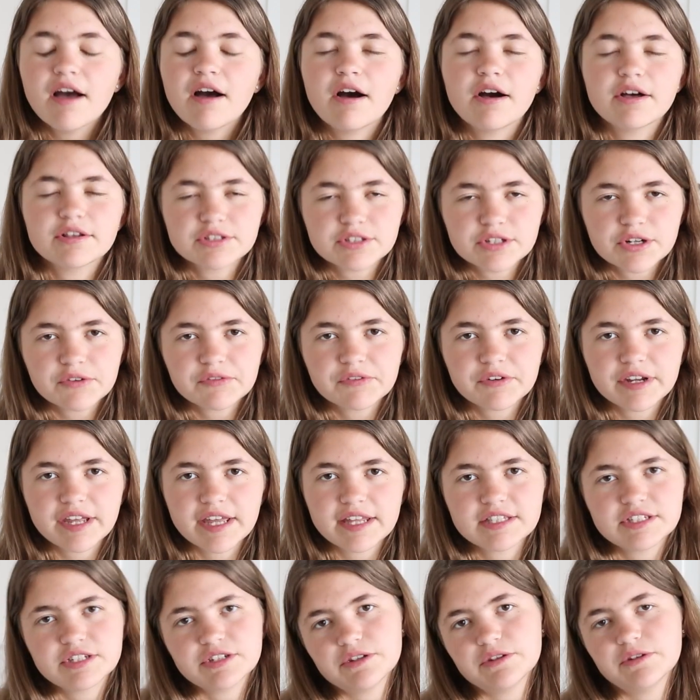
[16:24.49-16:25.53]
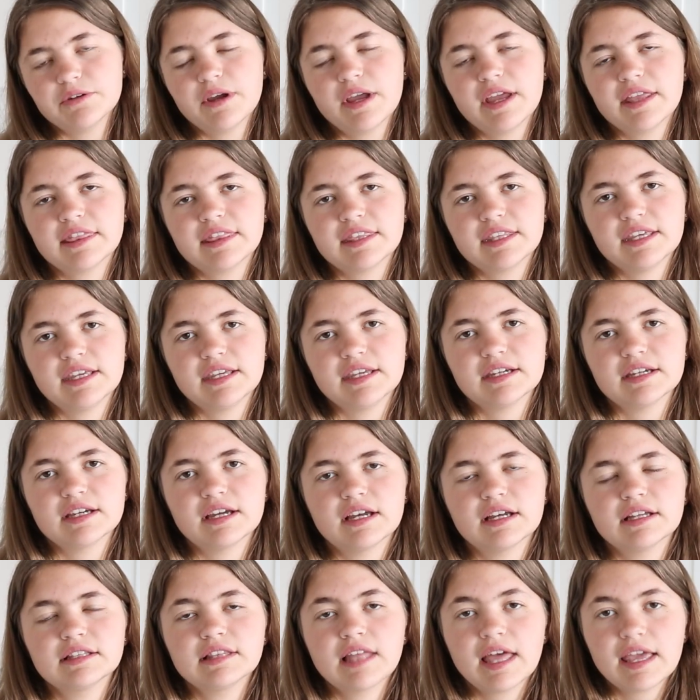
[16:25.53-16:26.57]
Also, don't forget to hit
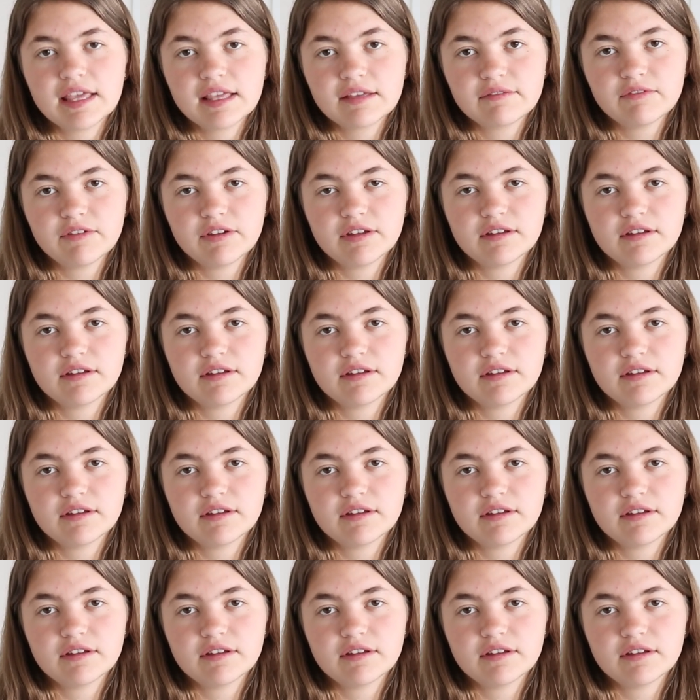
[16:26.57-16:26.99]
the like